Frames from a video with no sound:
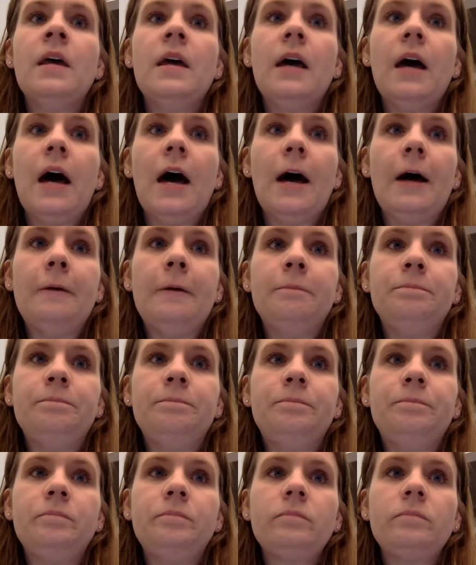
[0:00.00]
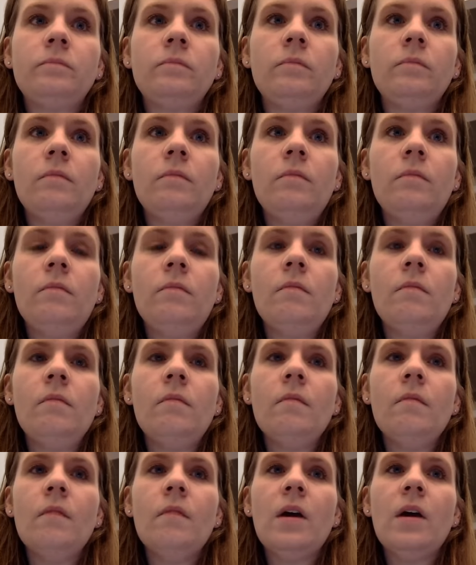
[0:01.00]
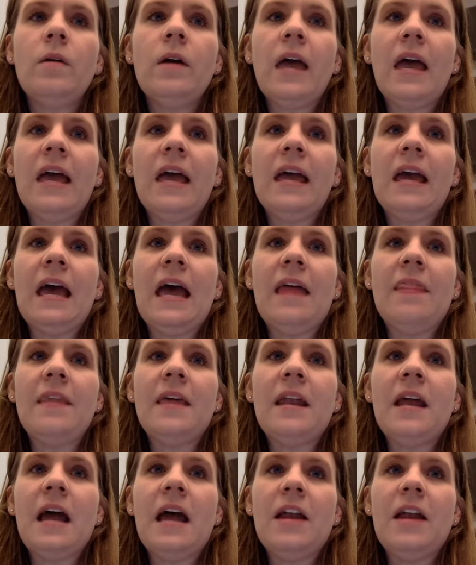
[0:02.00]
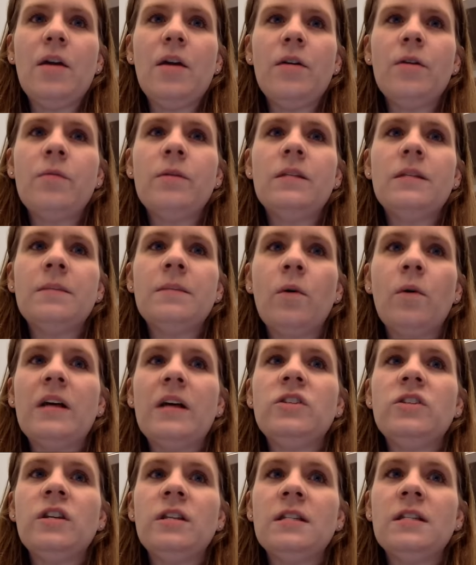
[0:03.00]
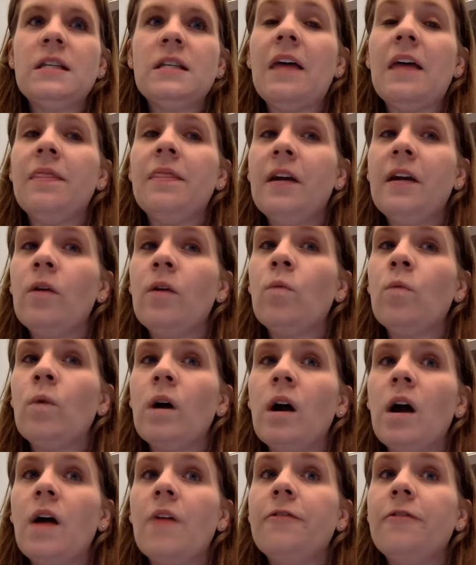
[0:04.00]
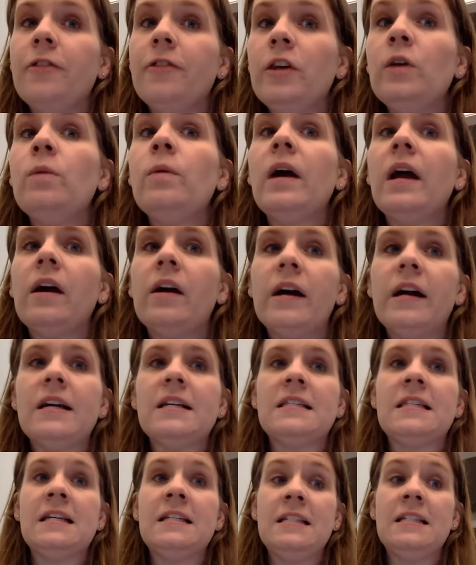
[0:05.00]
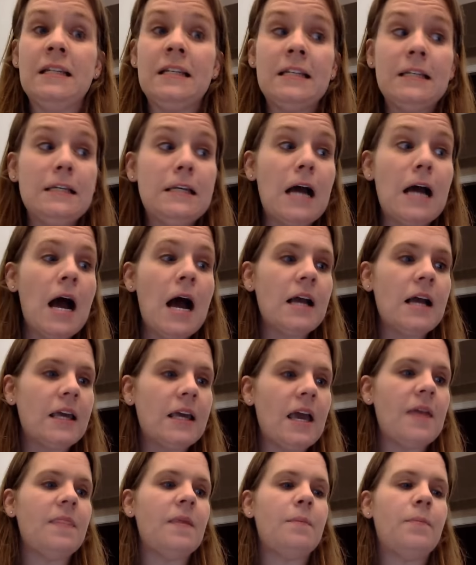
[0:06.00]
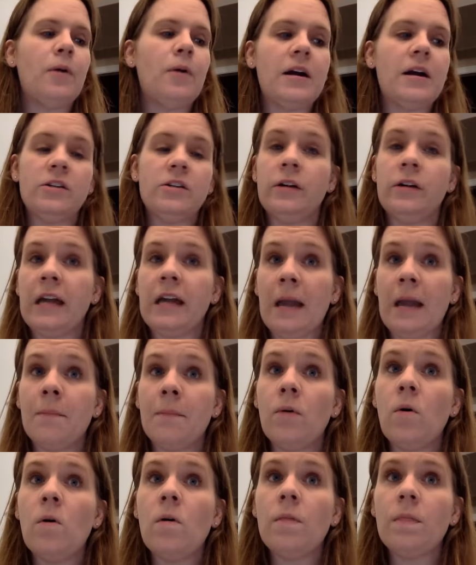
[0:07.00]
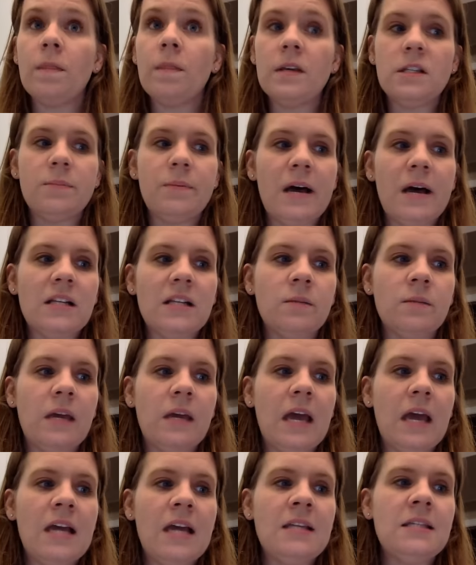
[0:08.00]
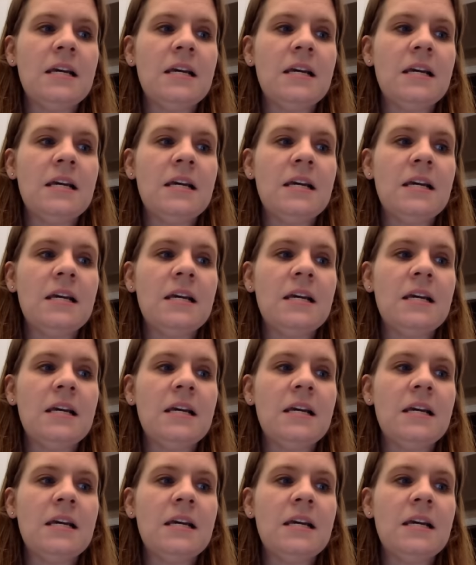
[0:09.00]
Um, Okay, and then I know there was some questions. Uh, there were a few areas that did not get the Procter & Gamble this past weekend.